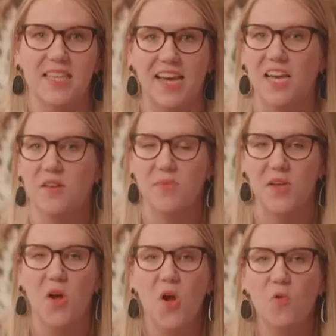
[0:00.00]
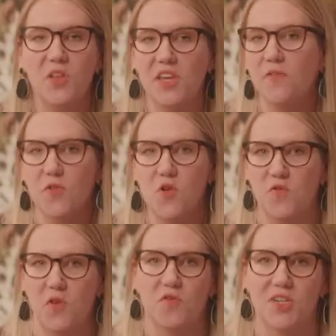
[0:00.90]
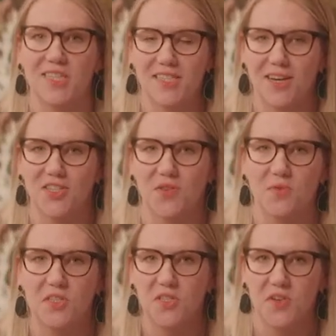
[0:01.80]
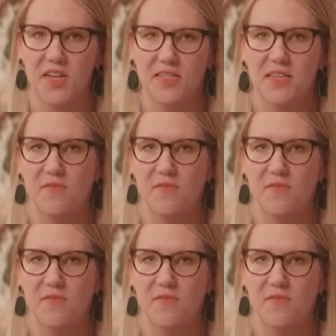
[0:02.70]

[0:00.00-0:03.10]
that can be really fruitful for discussion with students and